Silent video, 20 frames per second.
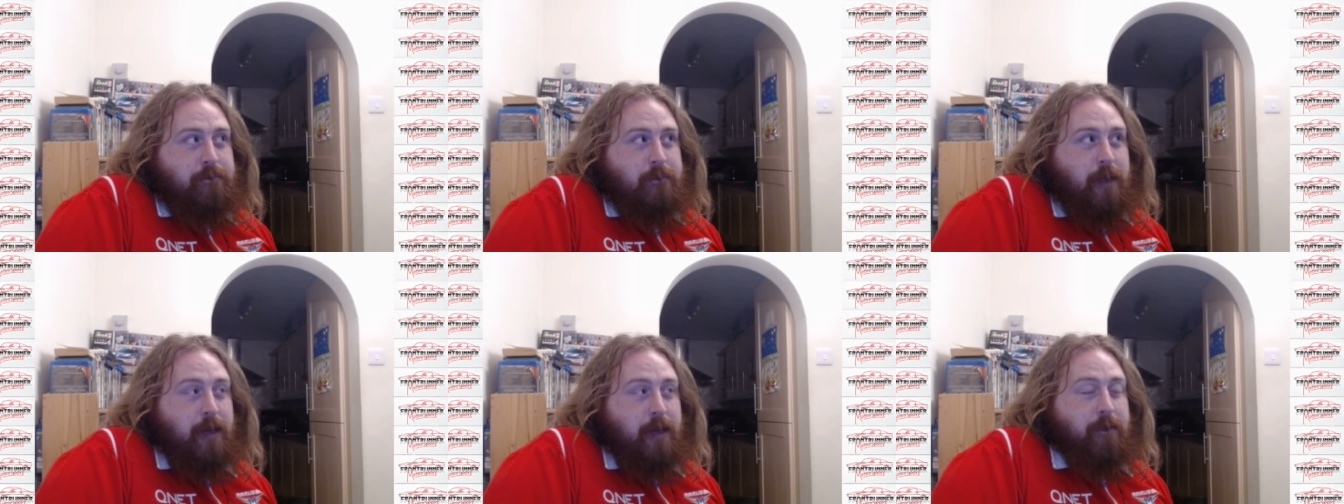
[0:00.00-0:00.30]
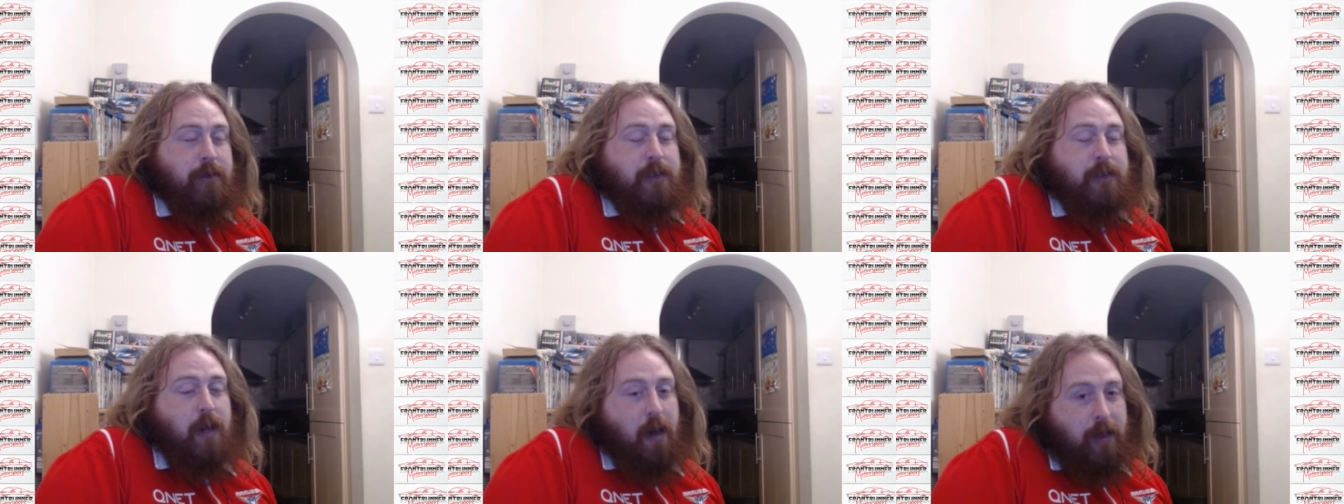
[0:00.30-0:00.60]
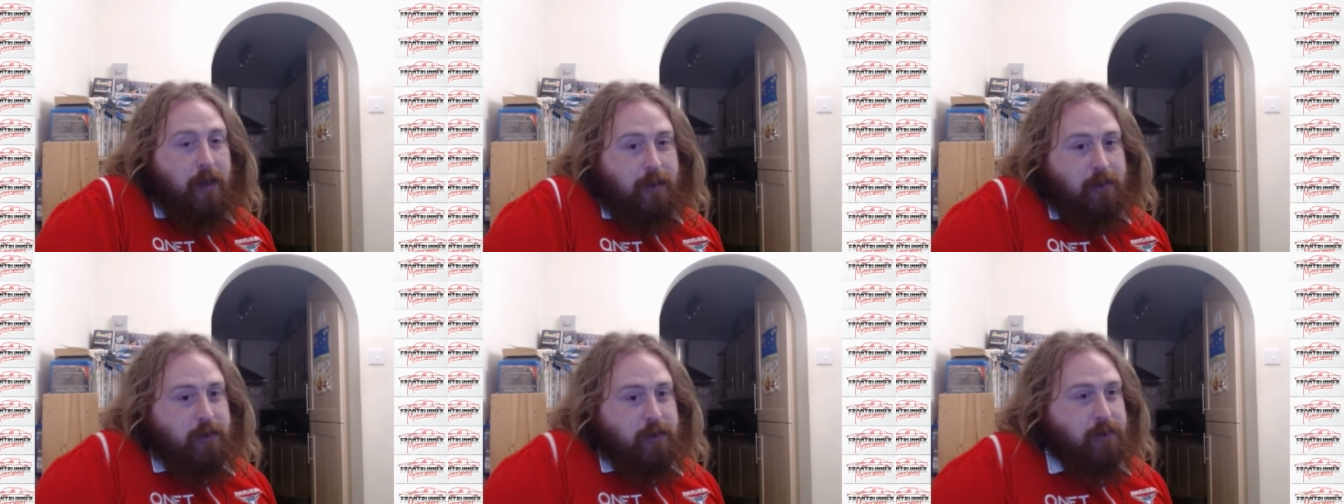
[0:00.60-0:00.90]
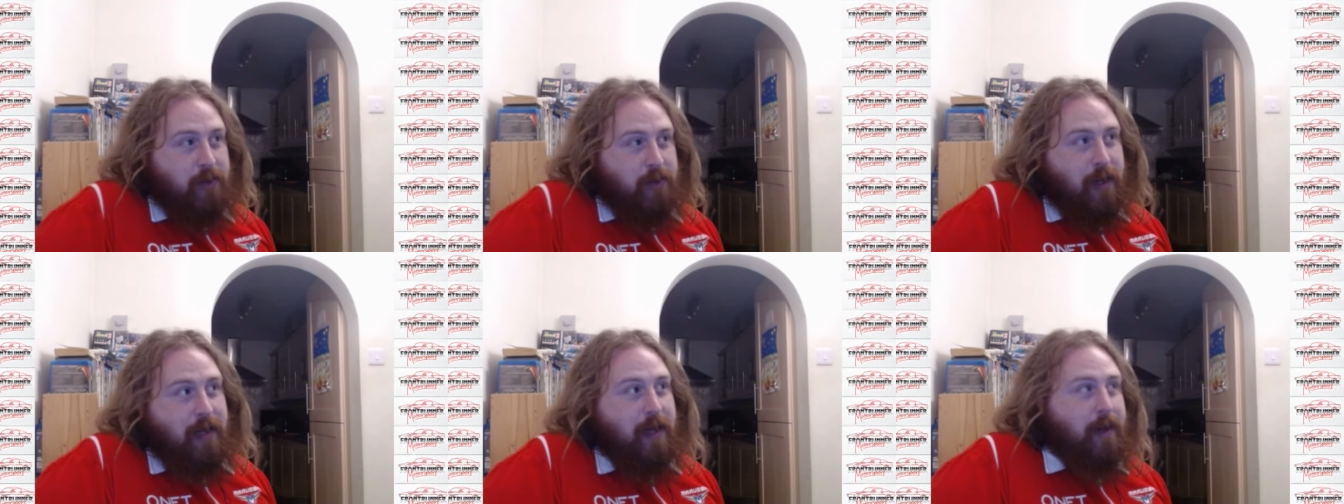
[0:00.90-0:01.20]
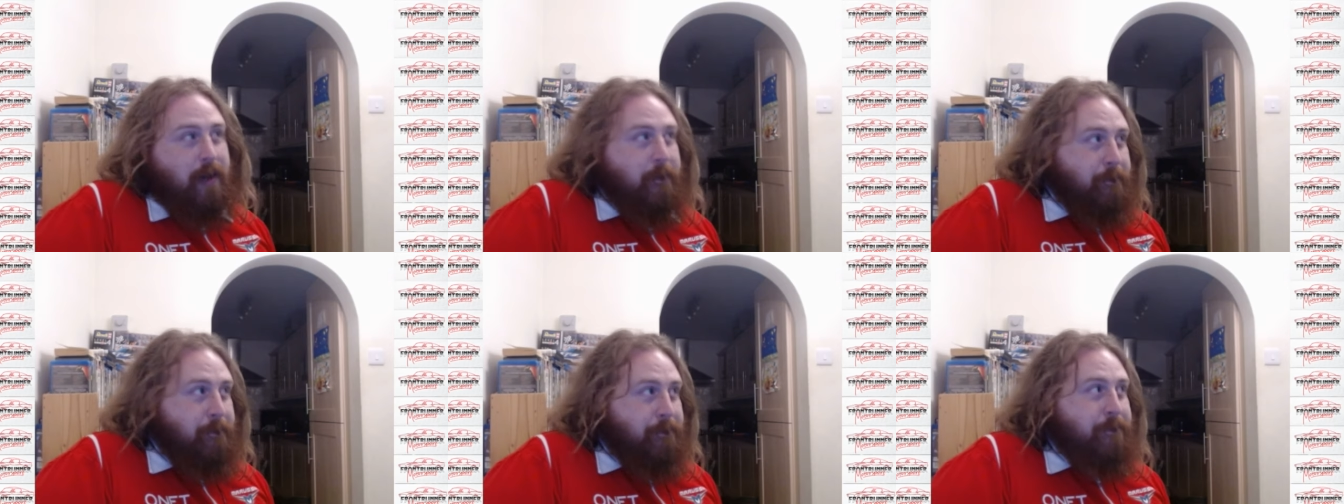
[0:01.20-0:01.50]
he retired in
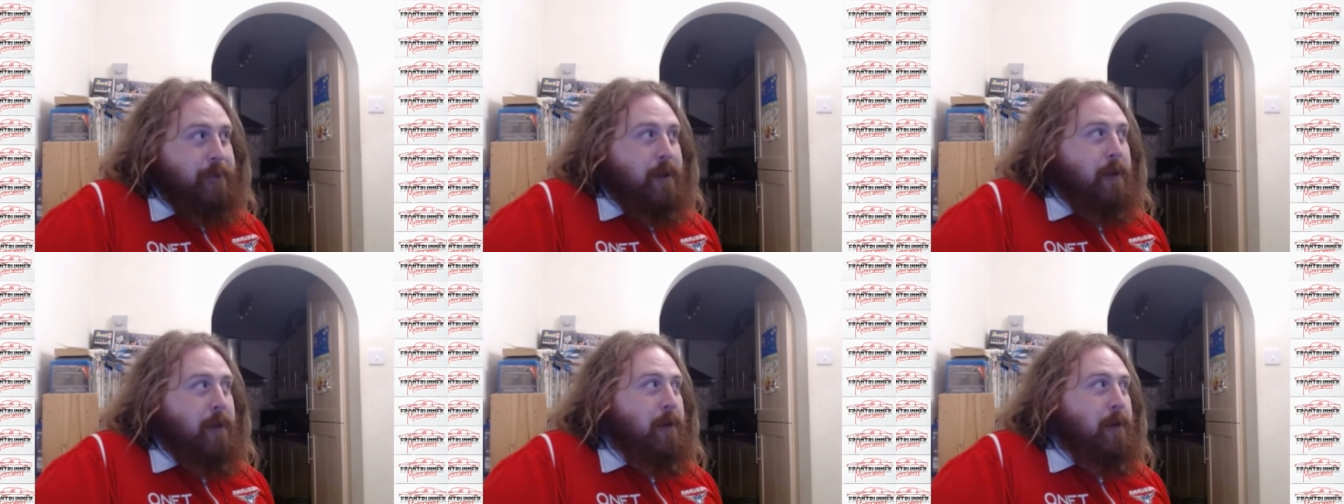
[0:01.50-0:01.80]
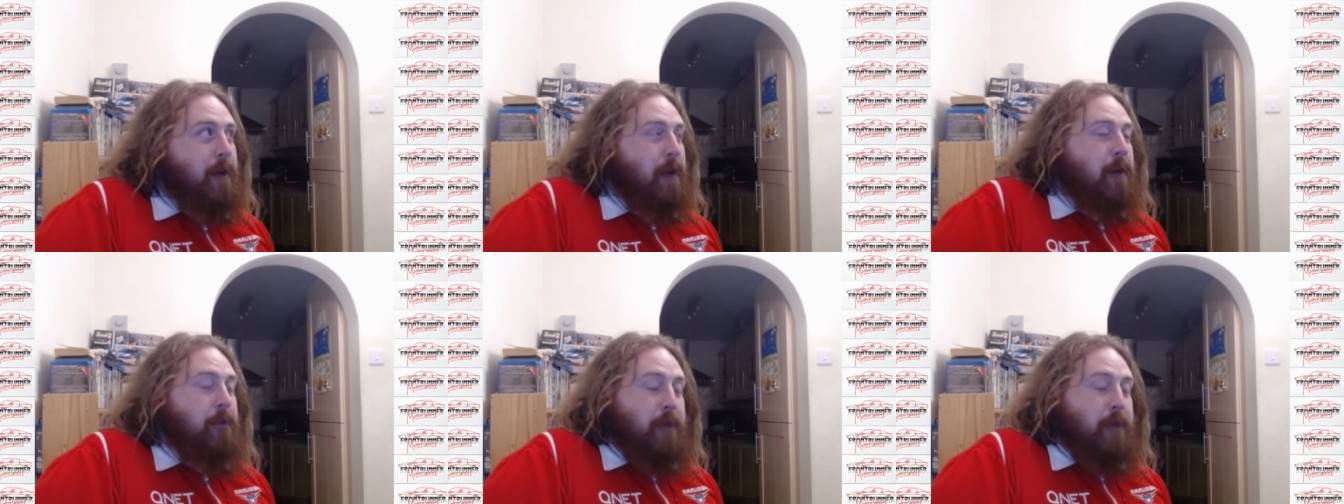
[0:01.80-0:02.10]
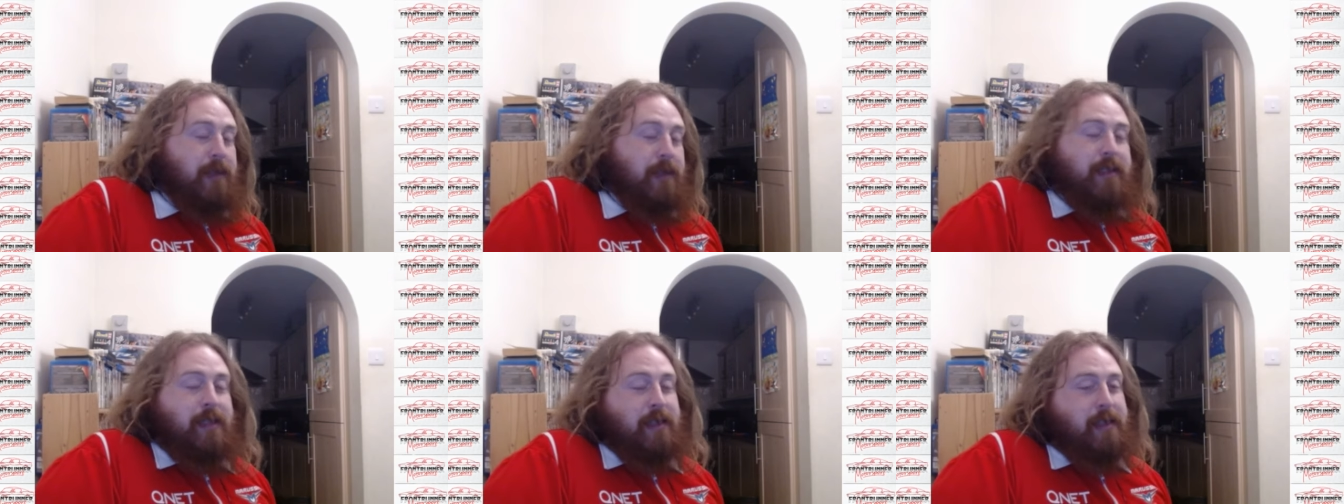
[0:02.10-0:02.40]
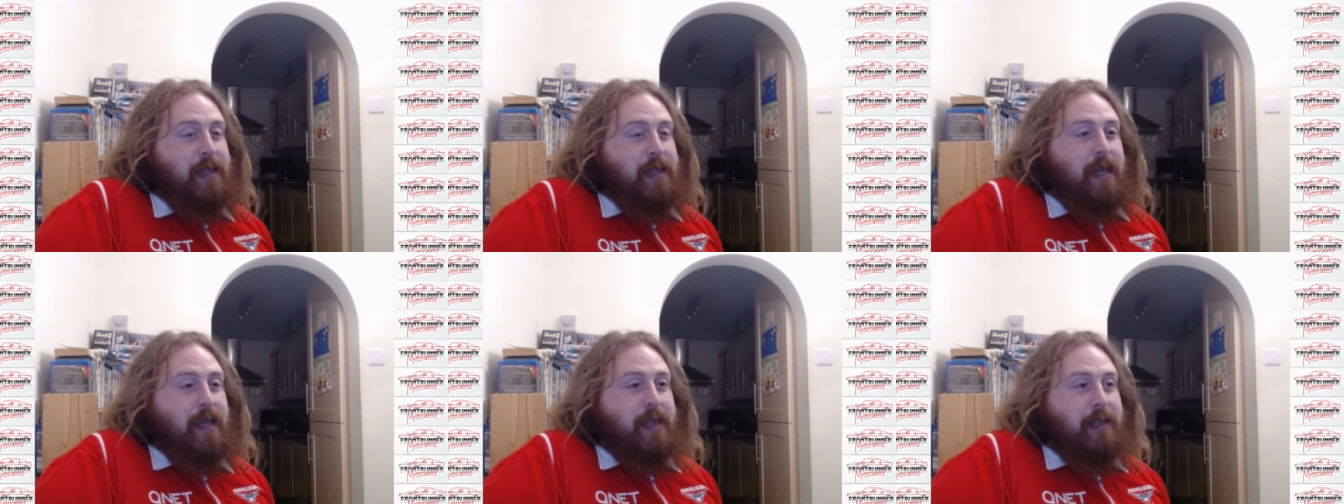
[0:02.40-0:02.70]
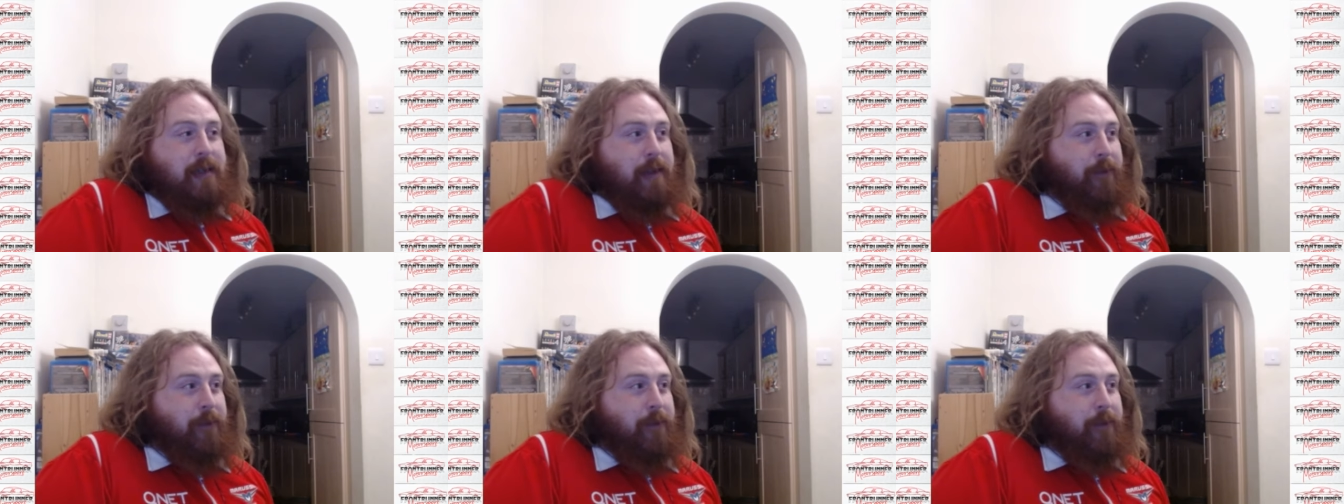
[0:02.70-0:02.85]
Australia, but since then,